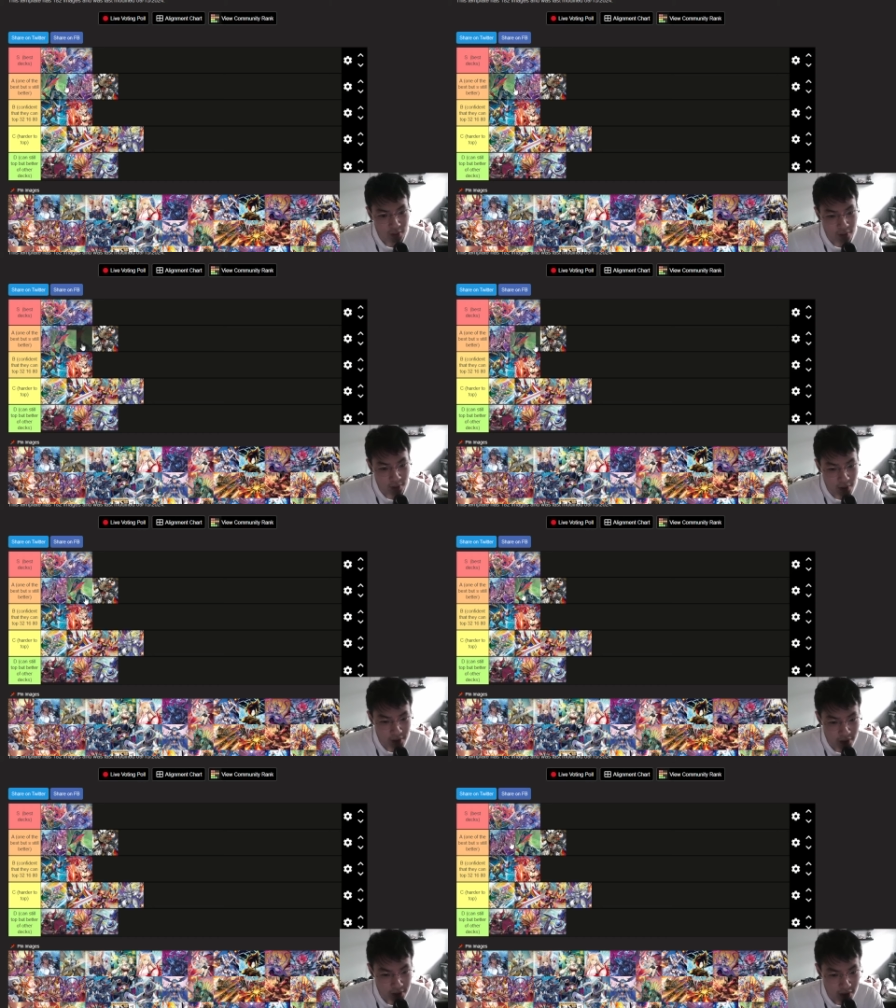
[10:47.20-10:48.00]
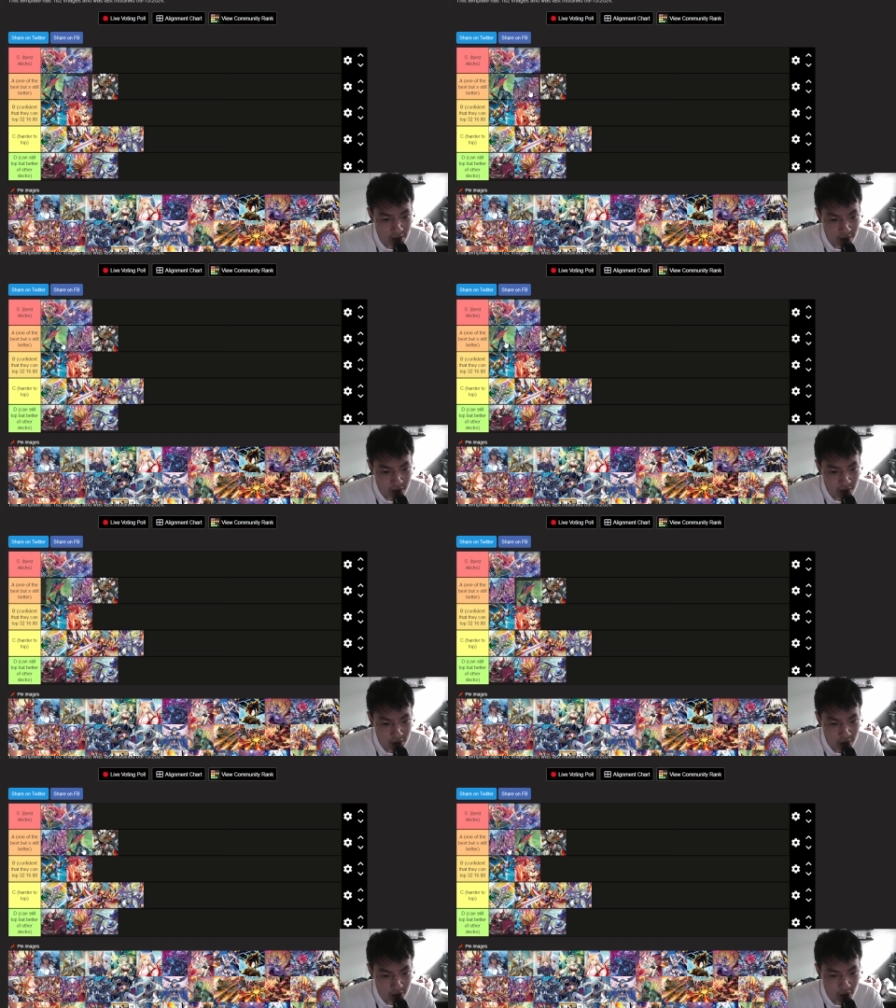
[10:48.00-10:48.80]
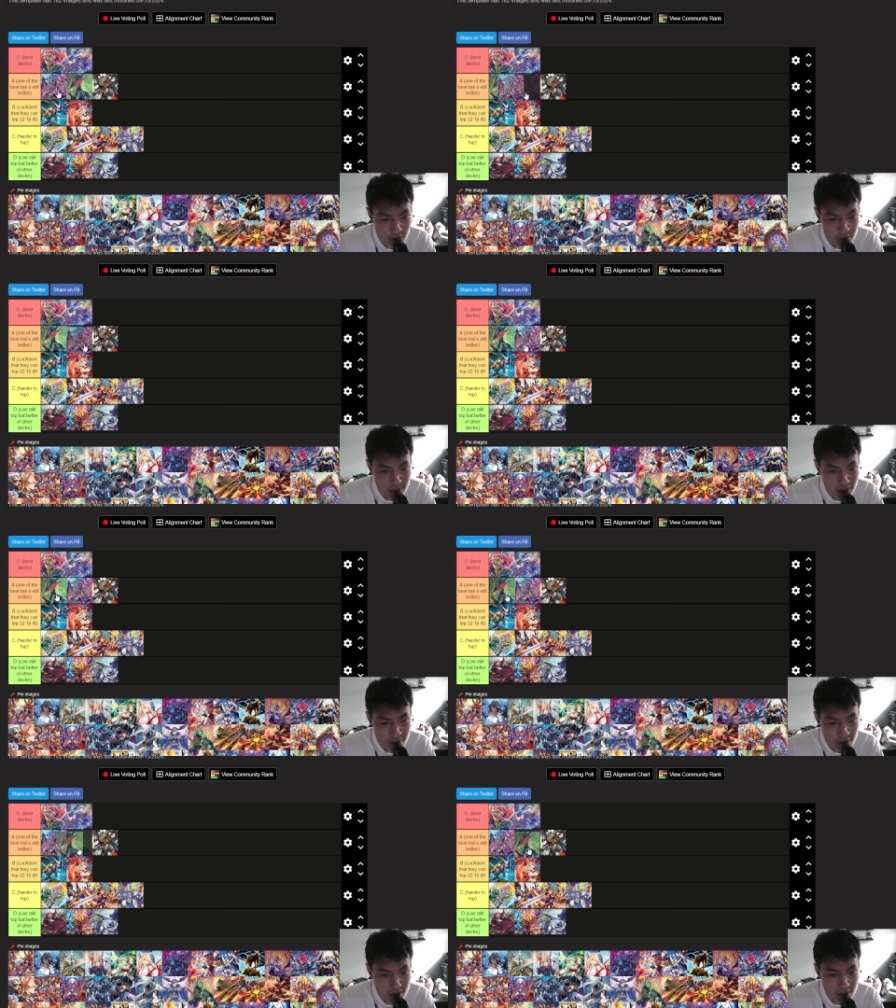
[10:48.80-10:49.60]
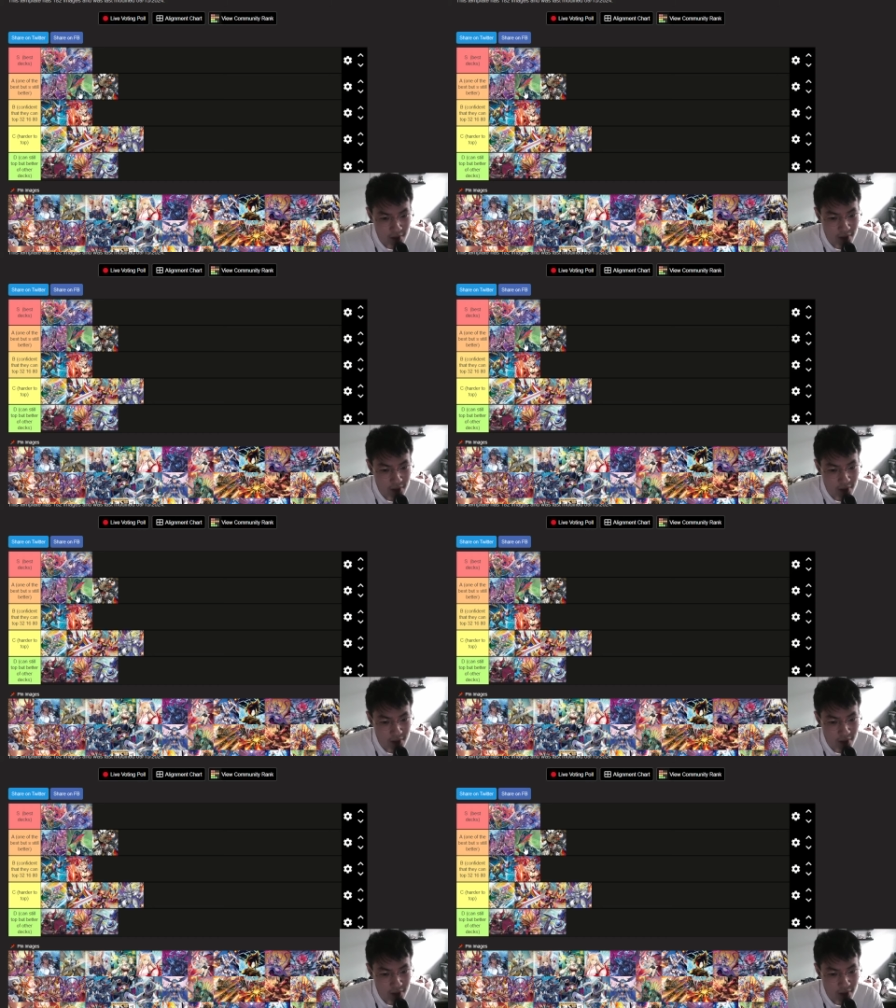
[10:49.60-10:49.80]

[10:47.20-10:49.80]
I think they're like equal with Blangmire.